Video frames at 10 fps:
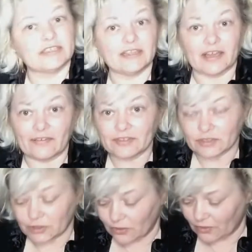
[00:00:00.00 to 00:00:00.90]
loves her
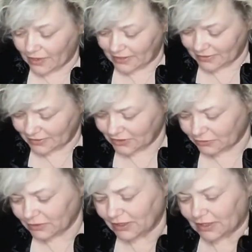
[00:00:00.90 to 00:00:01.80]
toys. She
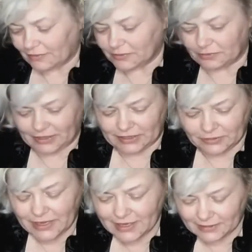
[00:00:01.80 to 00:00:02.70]
really loves them when they
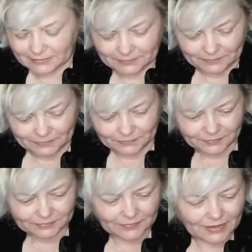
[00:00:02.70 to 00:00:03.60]
squeak.
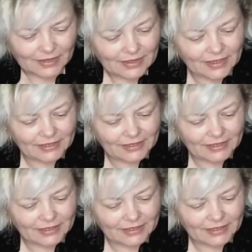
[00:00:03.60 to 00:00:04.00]
Look.